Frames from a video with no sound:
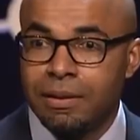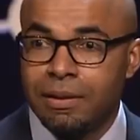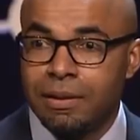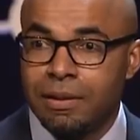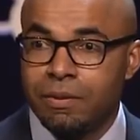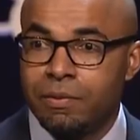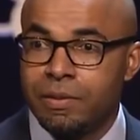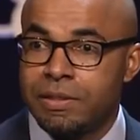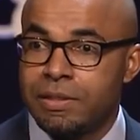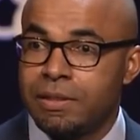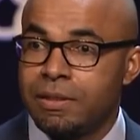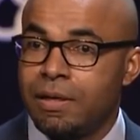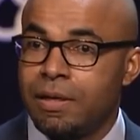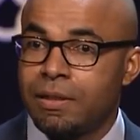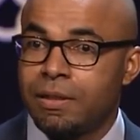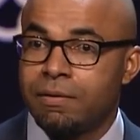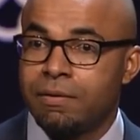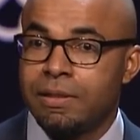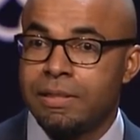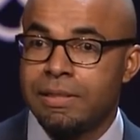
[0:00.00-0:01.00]
in which the
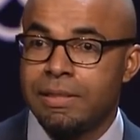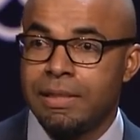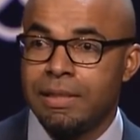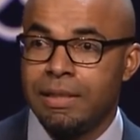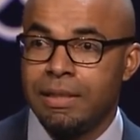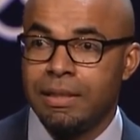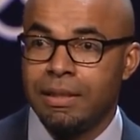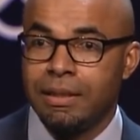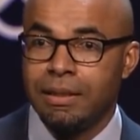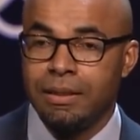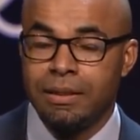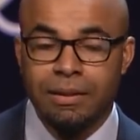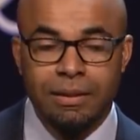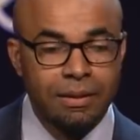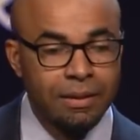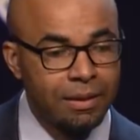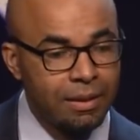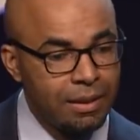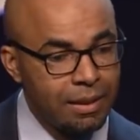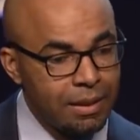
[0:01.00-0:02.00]
author is saying
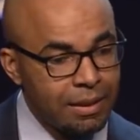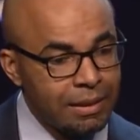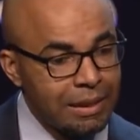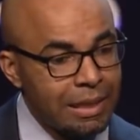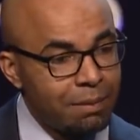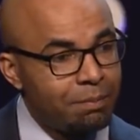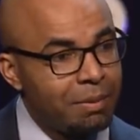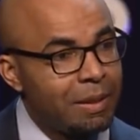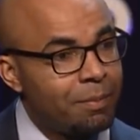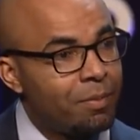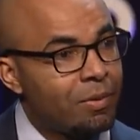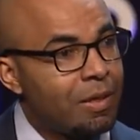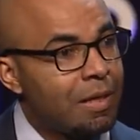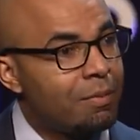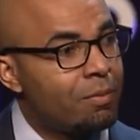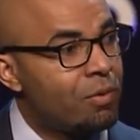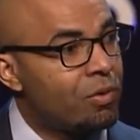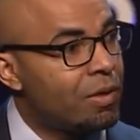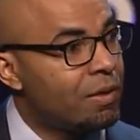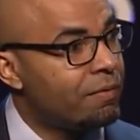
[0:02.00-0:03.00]
that people are
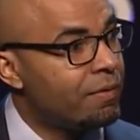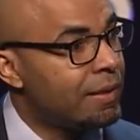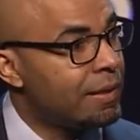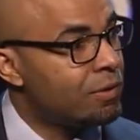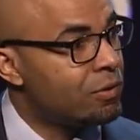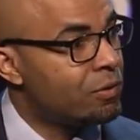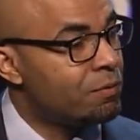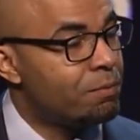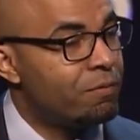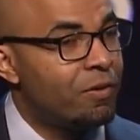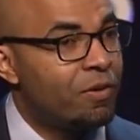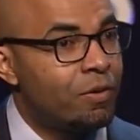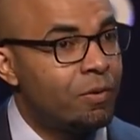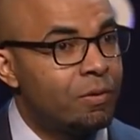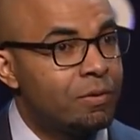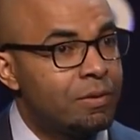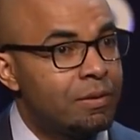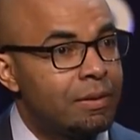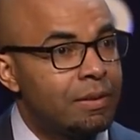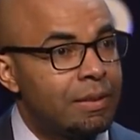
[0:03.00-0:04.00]
motivated to
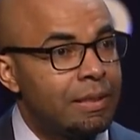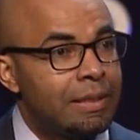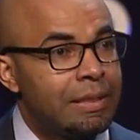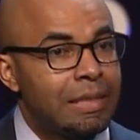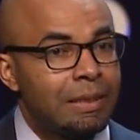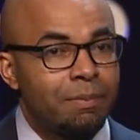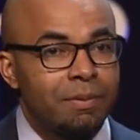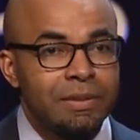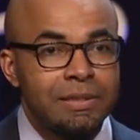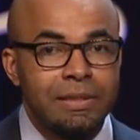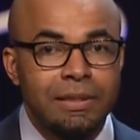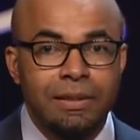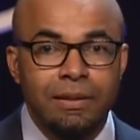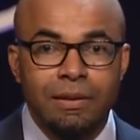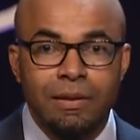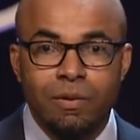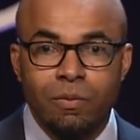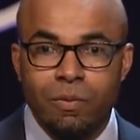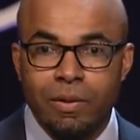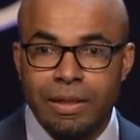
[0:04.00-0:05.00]
vote in a
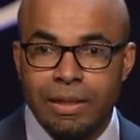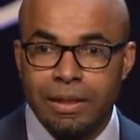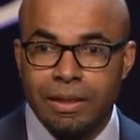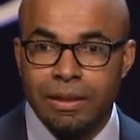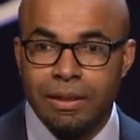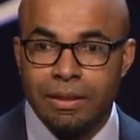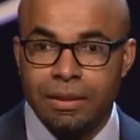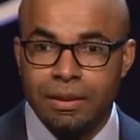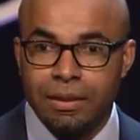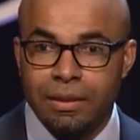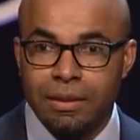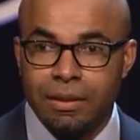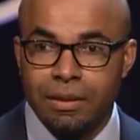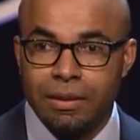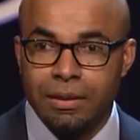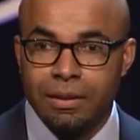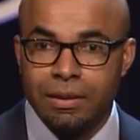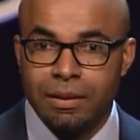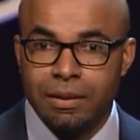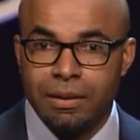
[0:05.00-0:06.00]
particular way
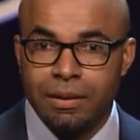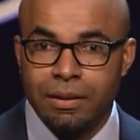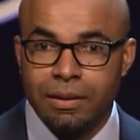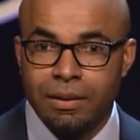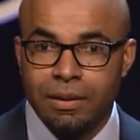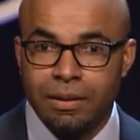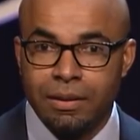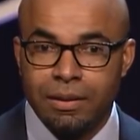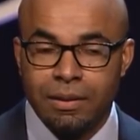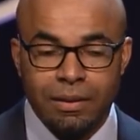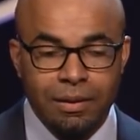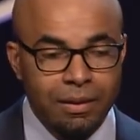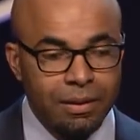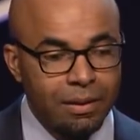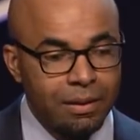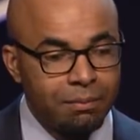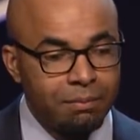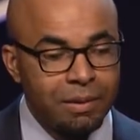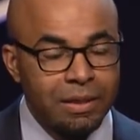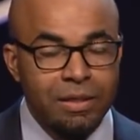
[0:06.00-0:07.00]

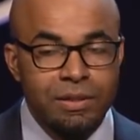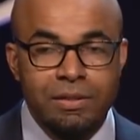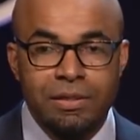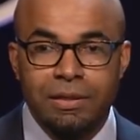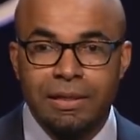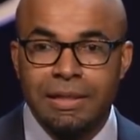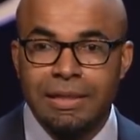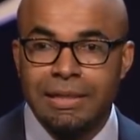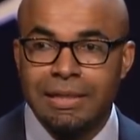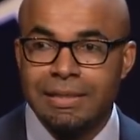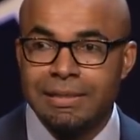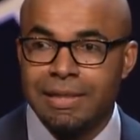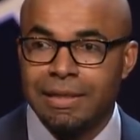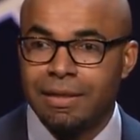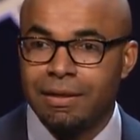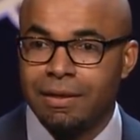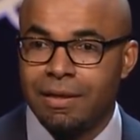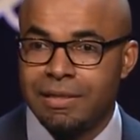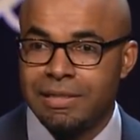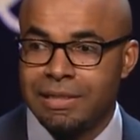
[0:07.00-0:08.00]
because they're getting a
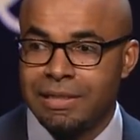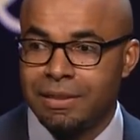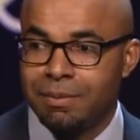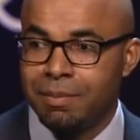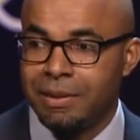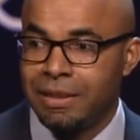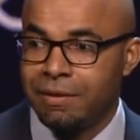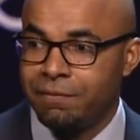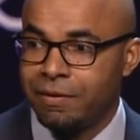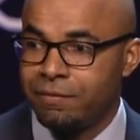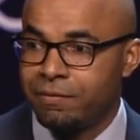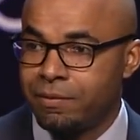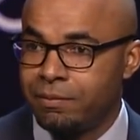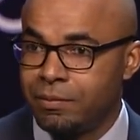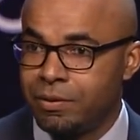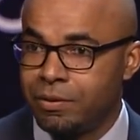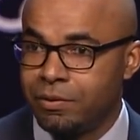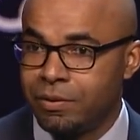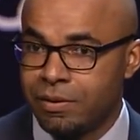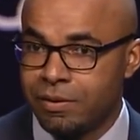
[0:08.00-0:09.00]
psychological benefit
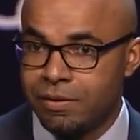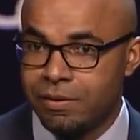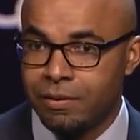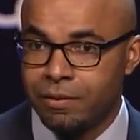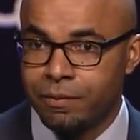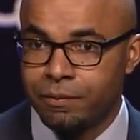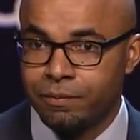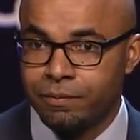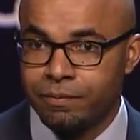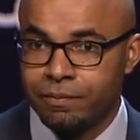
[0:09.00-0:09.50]
from doing so.